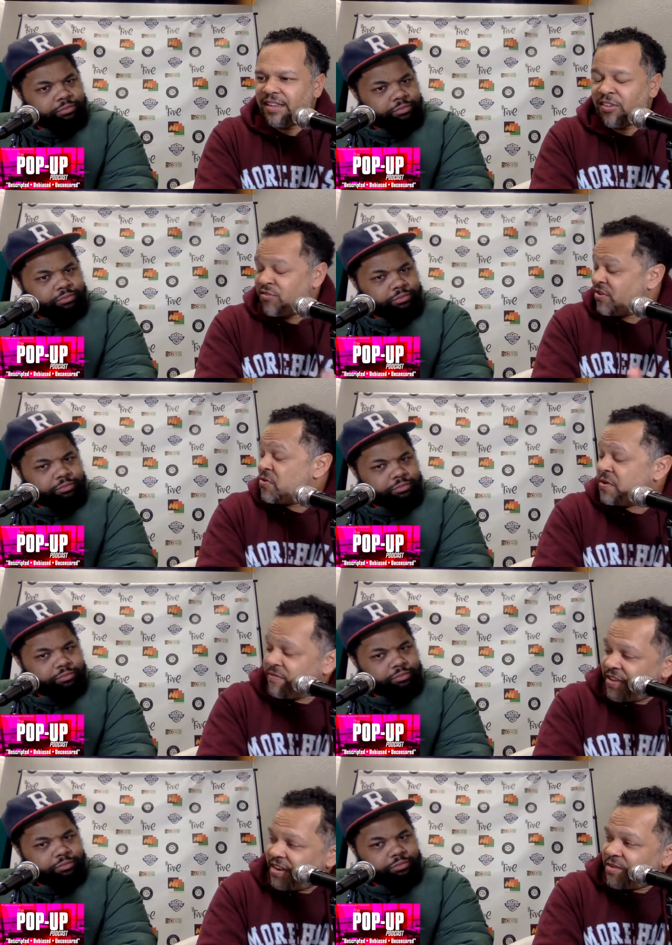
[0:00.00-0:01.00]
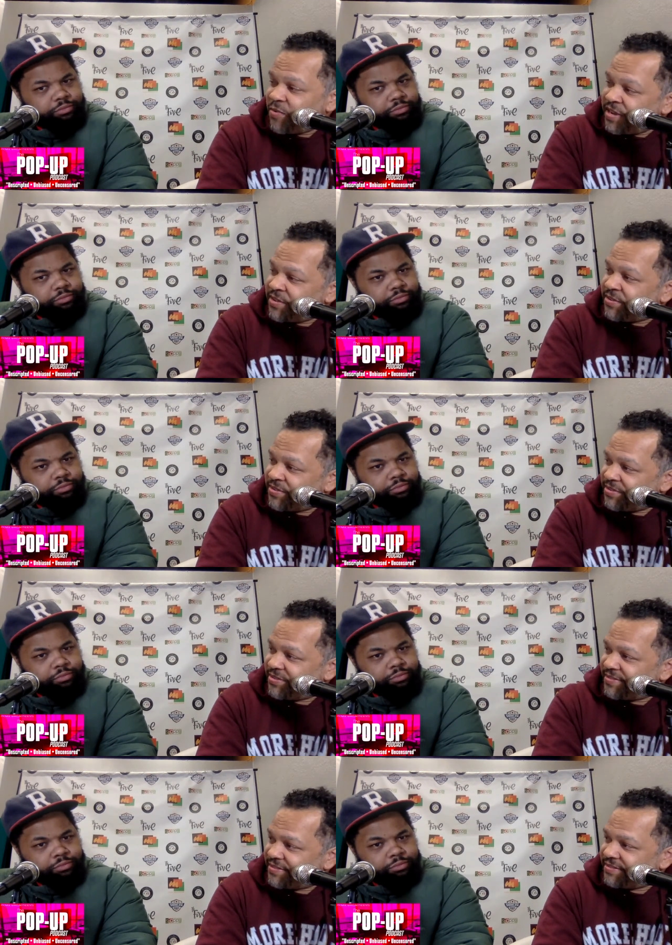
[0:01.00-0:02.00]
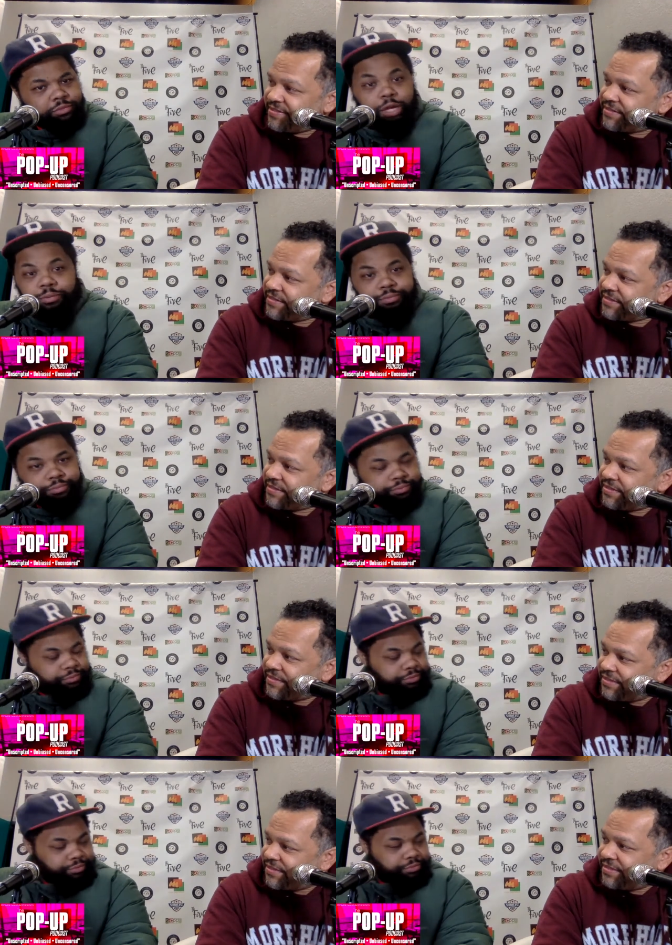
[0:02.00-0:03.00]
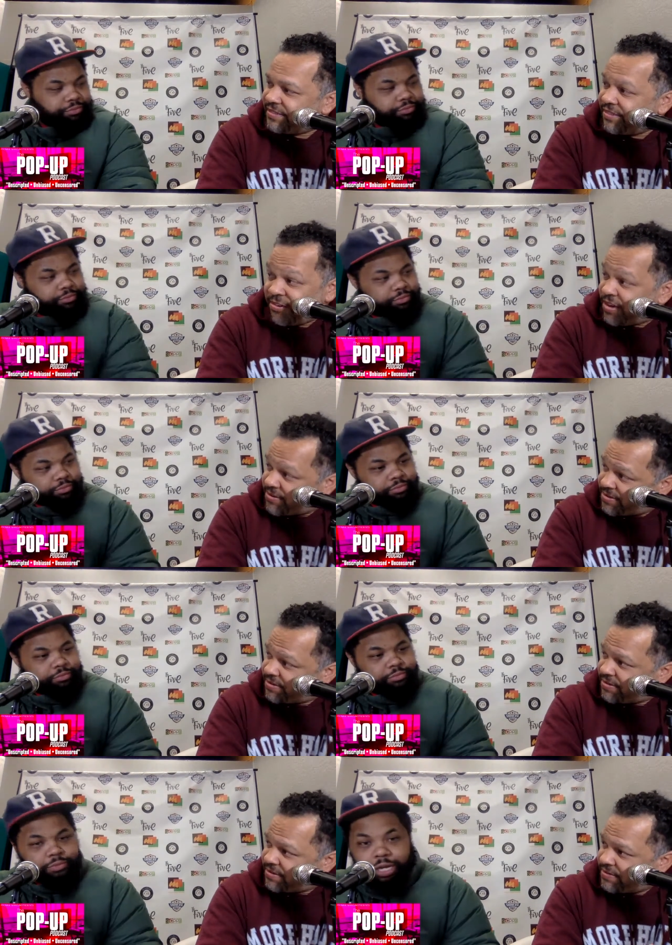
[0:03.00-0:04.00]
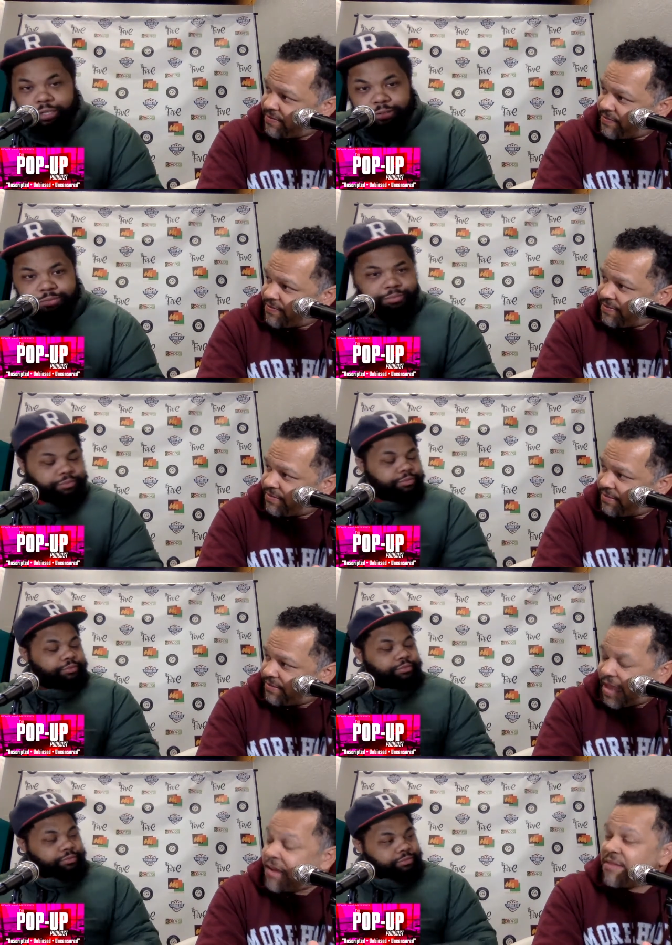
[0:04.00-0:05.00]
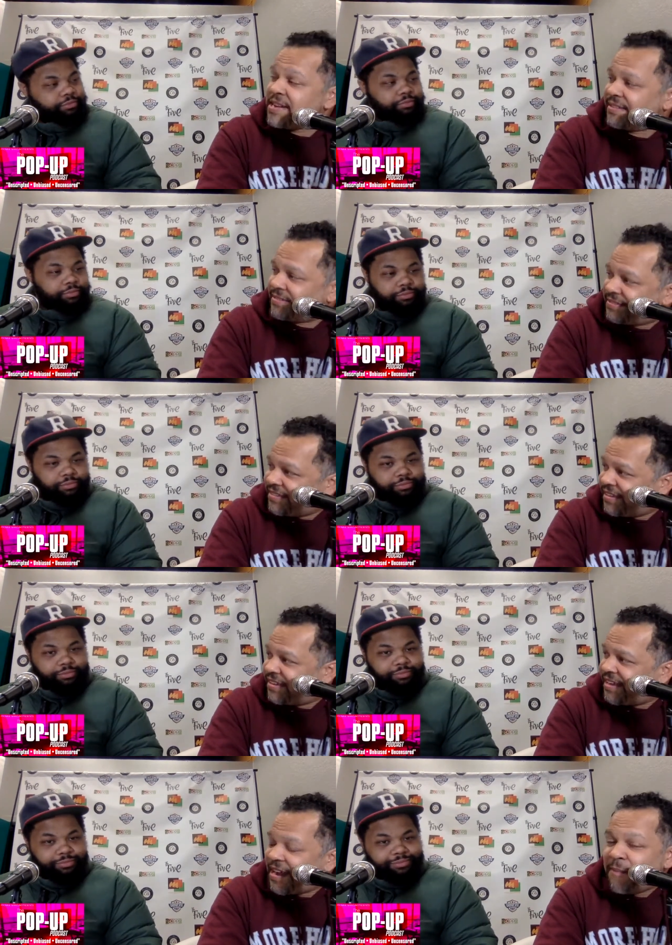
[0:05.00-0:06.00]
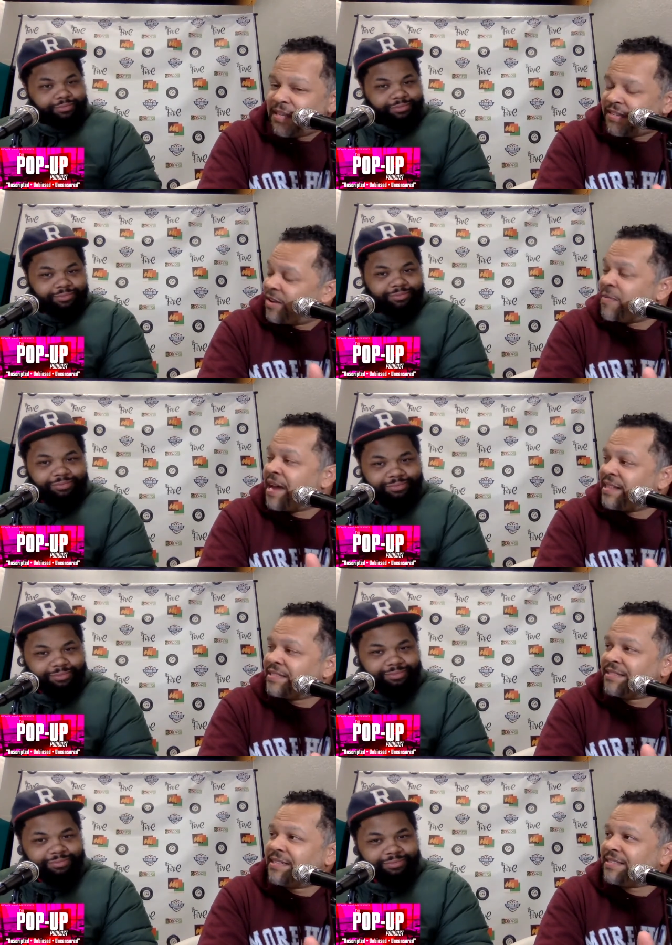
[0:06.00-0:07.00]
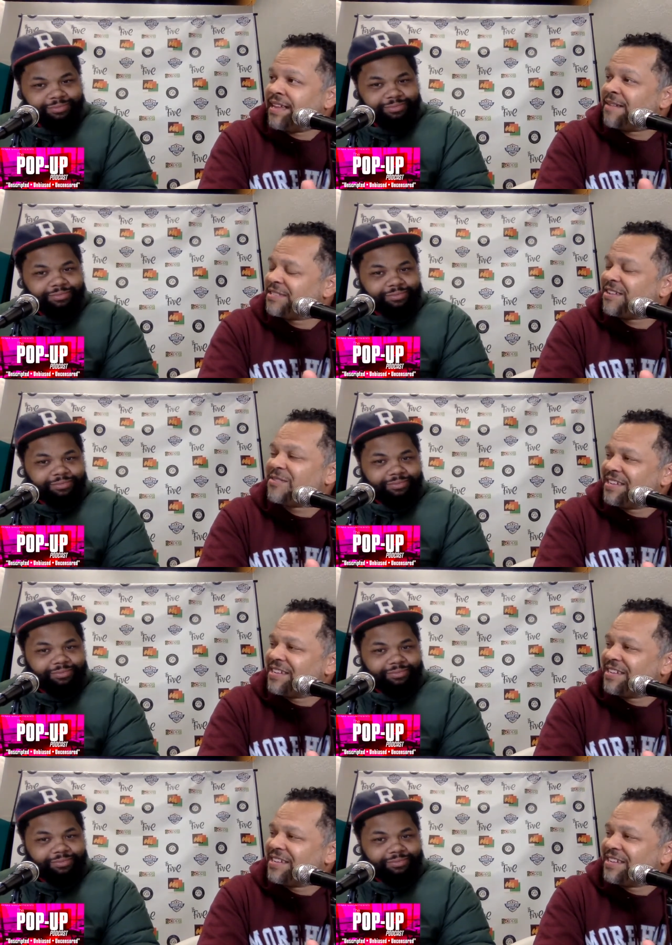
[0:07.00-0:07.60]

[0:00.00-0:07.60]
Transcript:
Speaker 1: Do you know who invented the wheel? No. You don't? I don't. I don't either. And I bet you nobody listening to this damn show